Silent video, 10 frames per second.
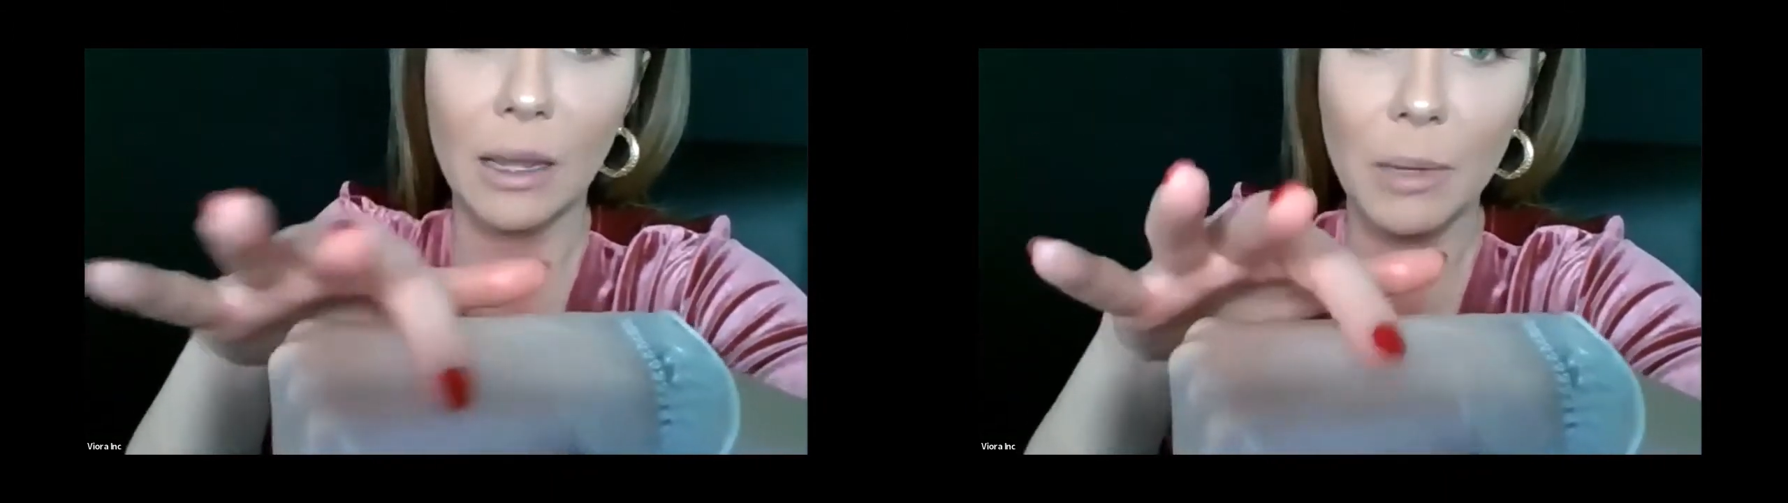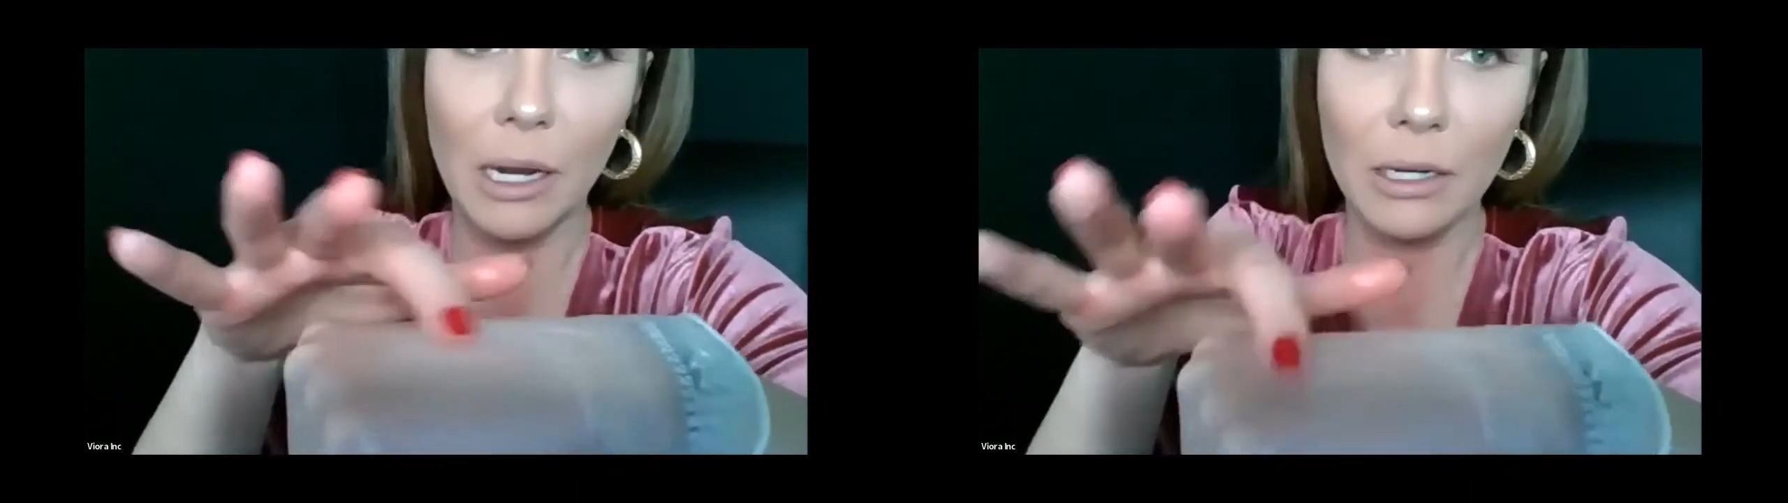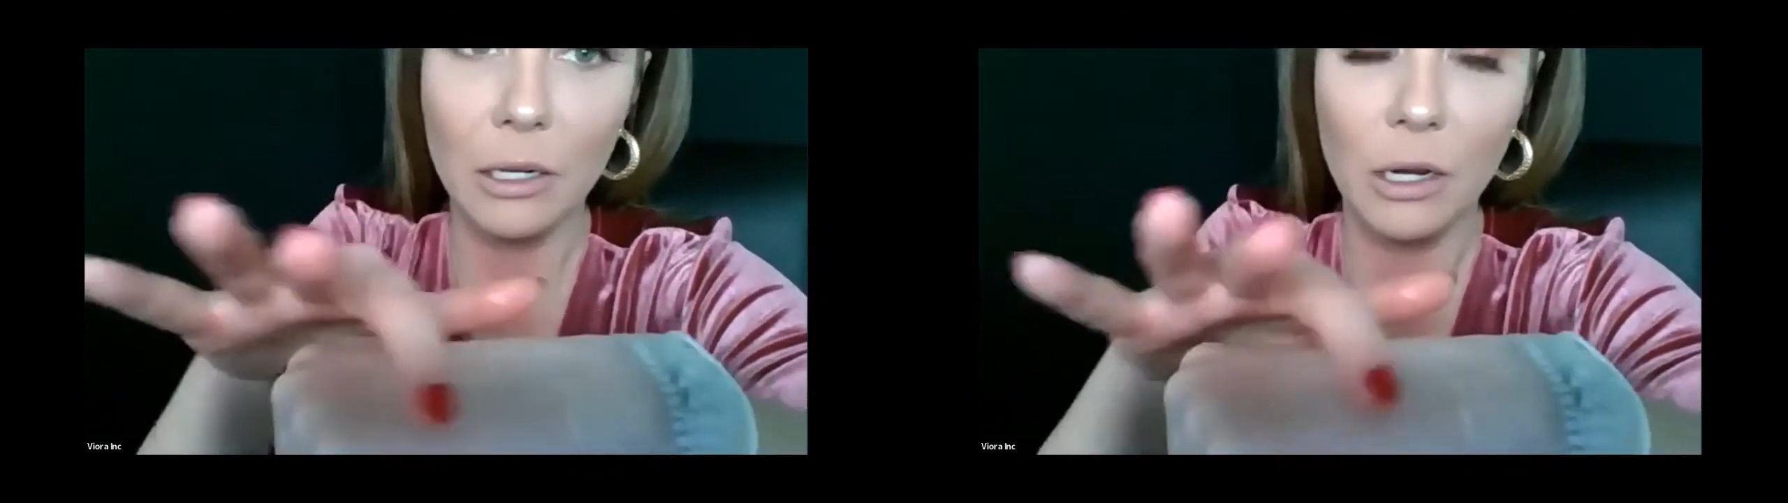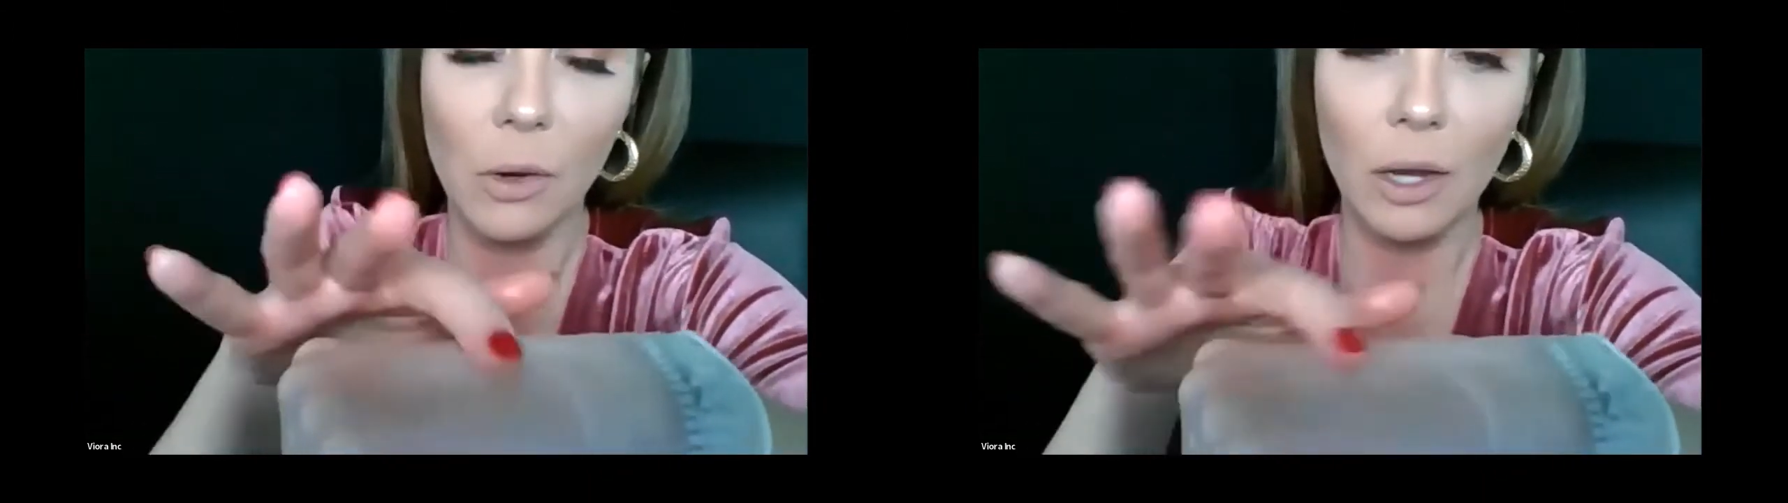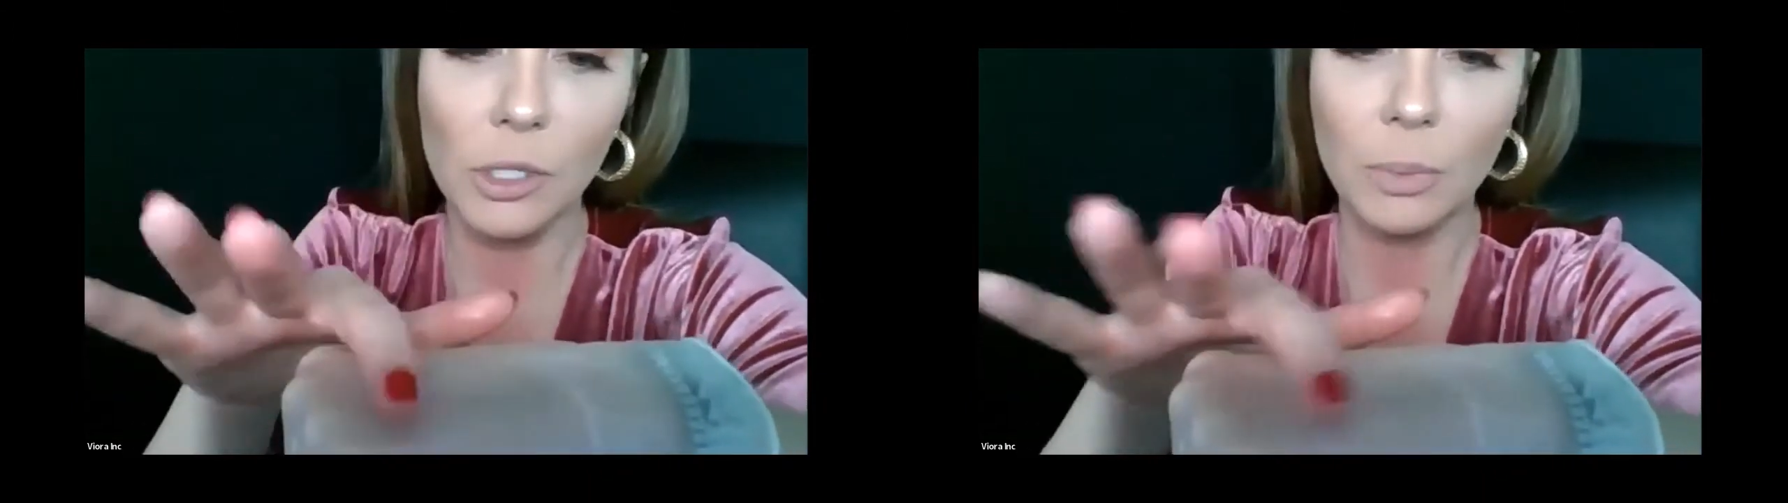I mean, I know
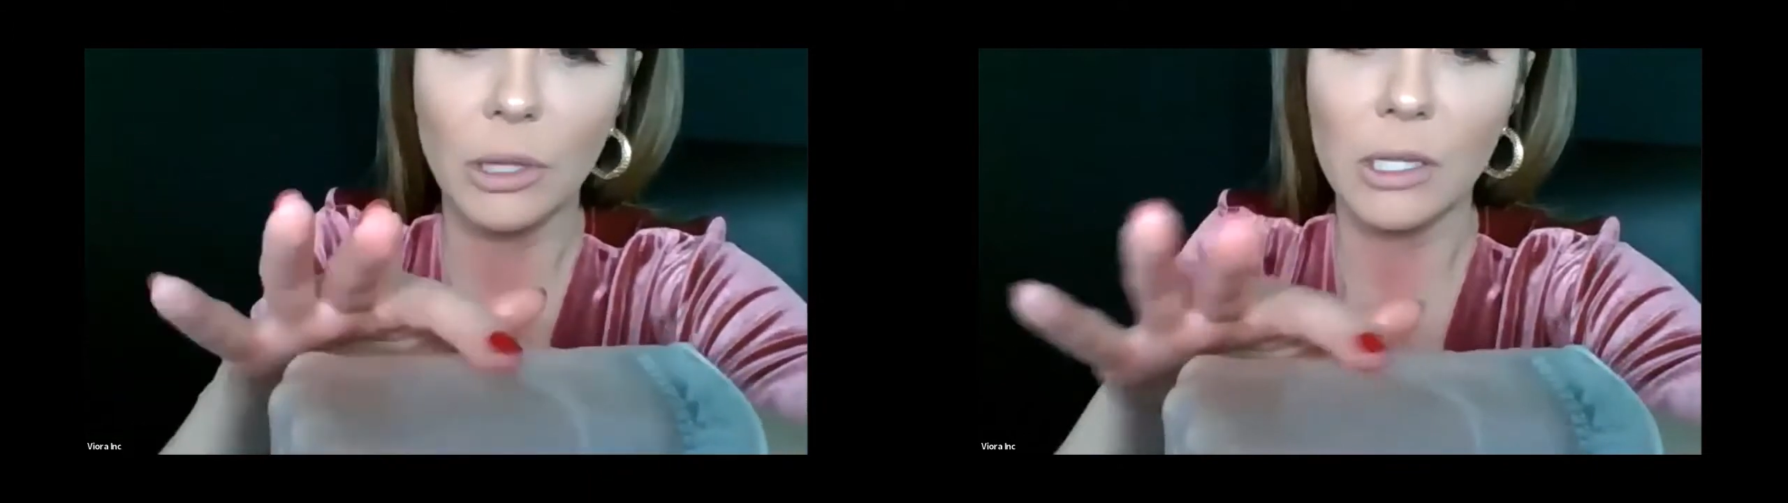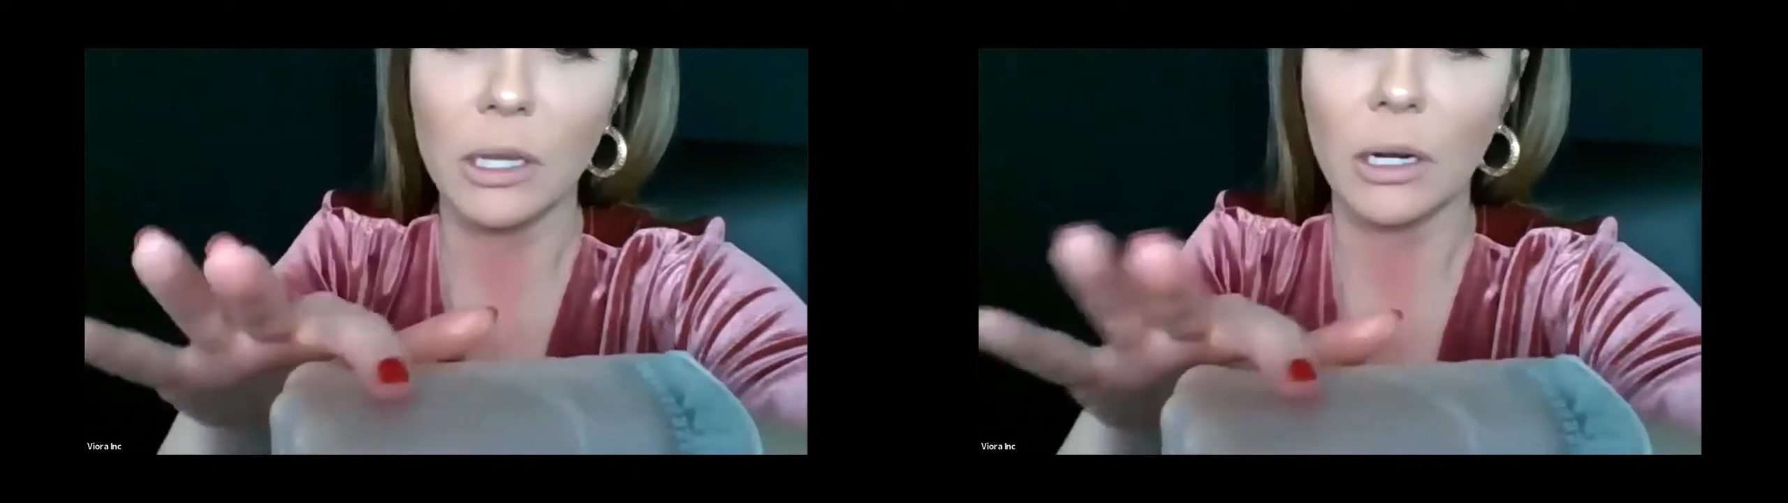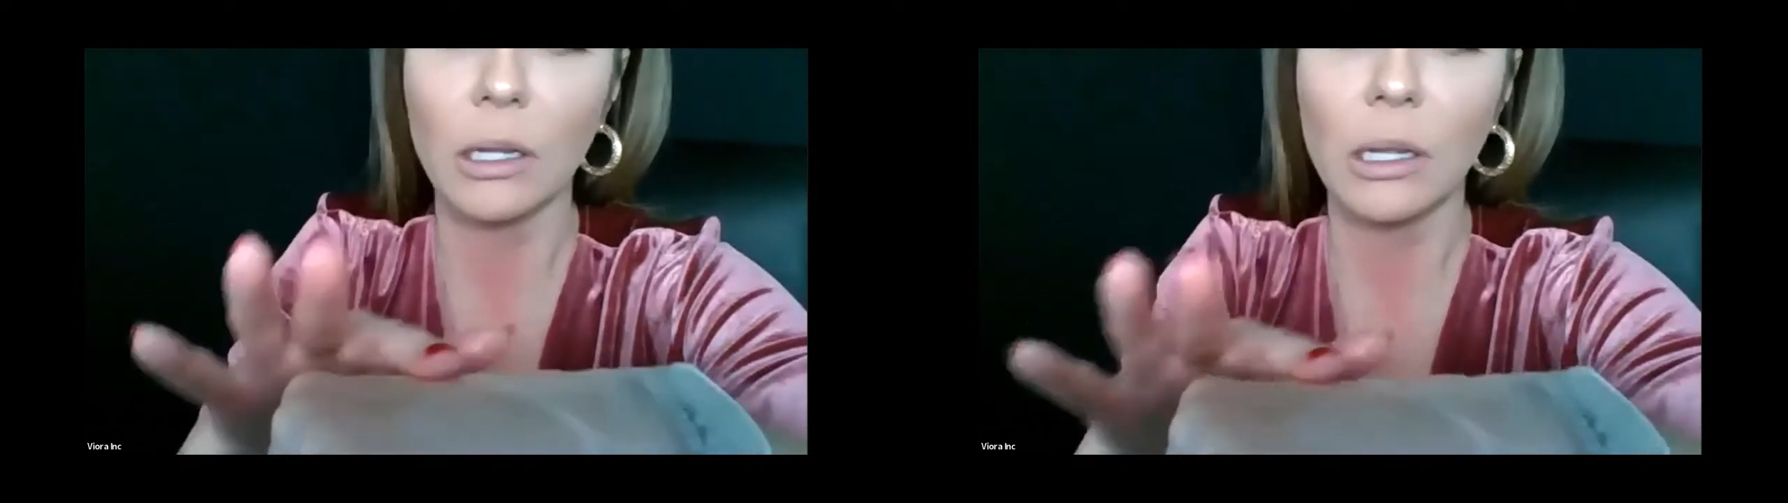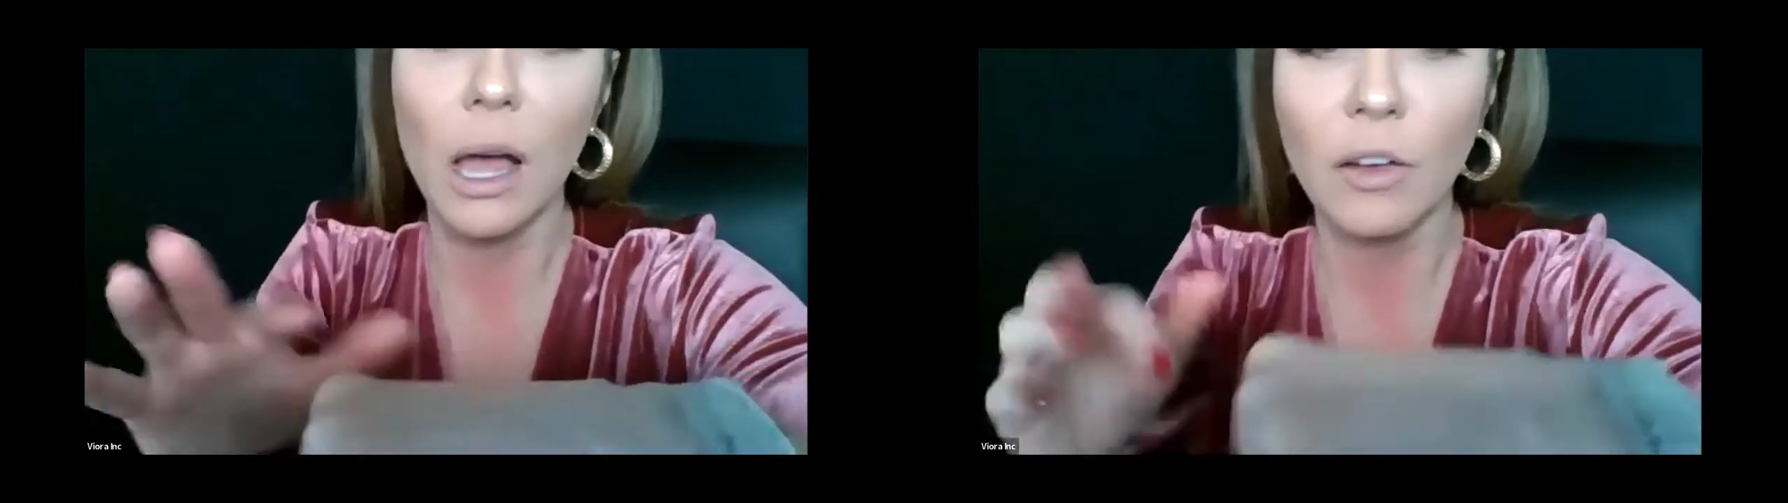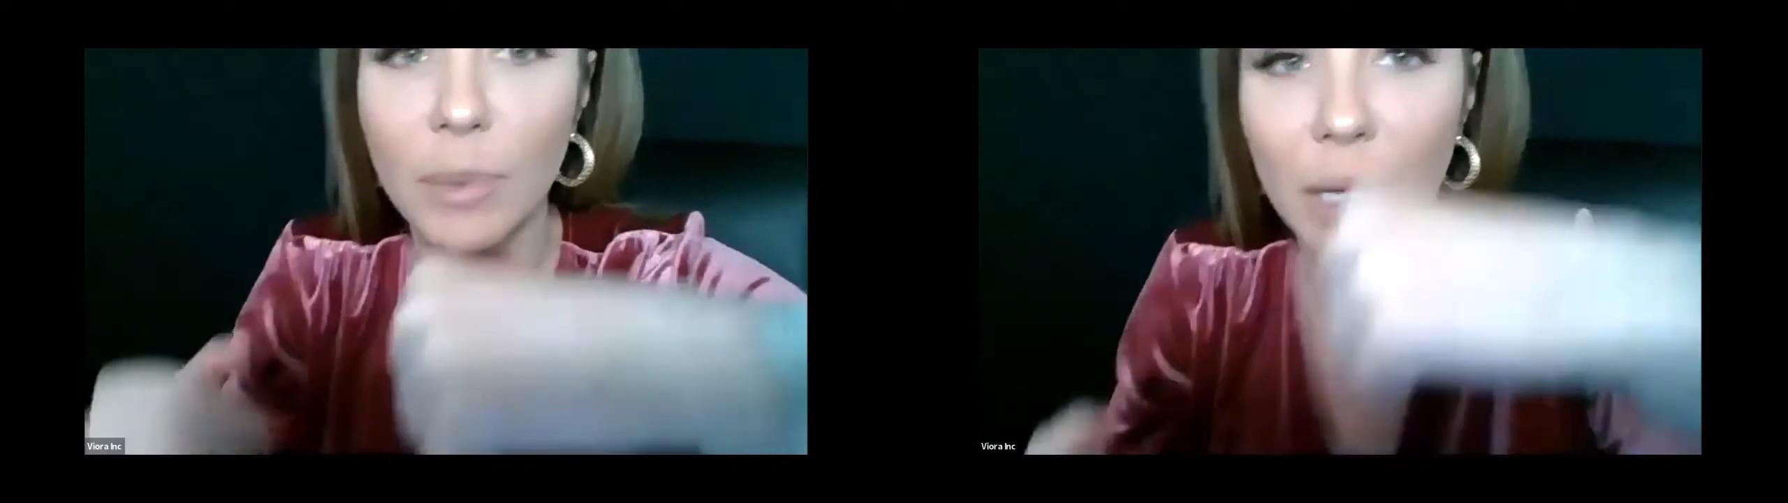I just put this on a
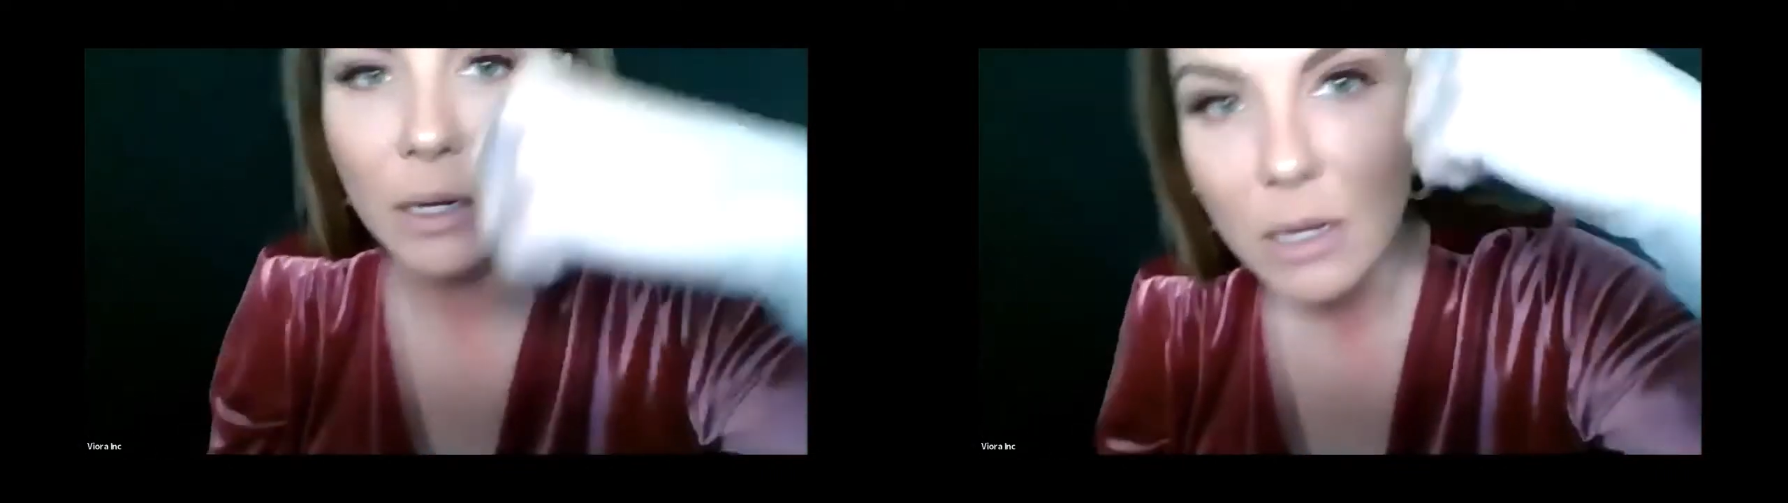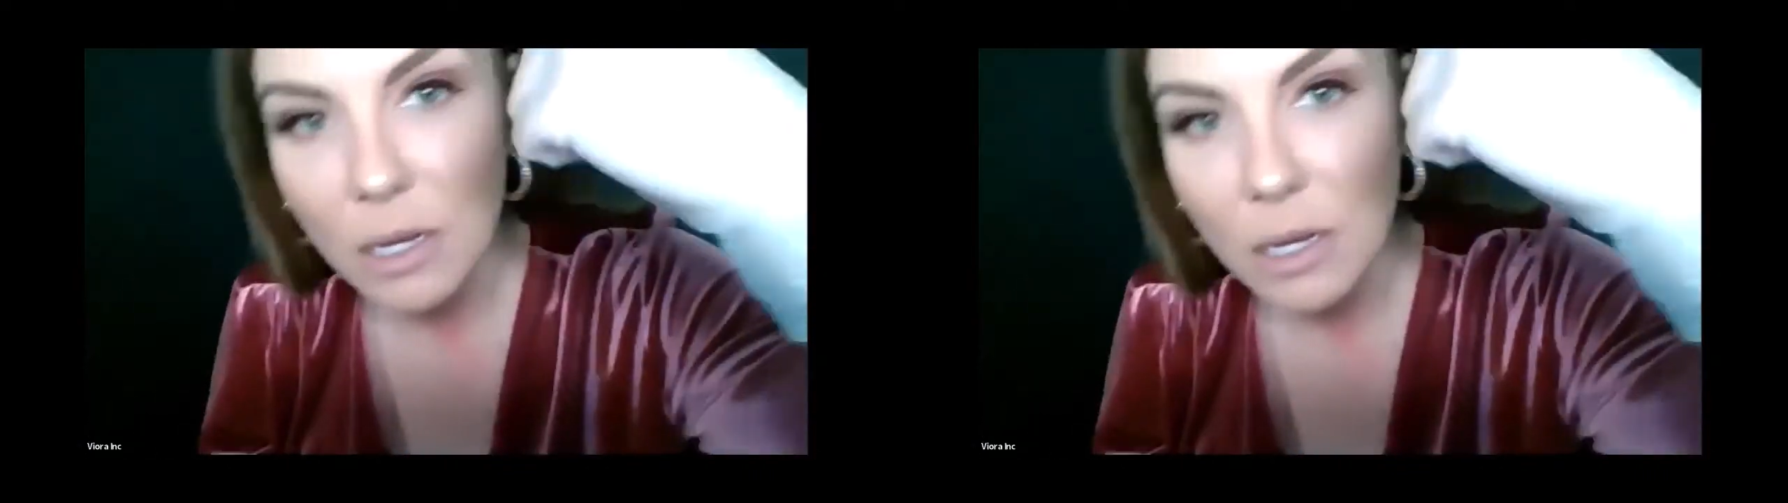glove, but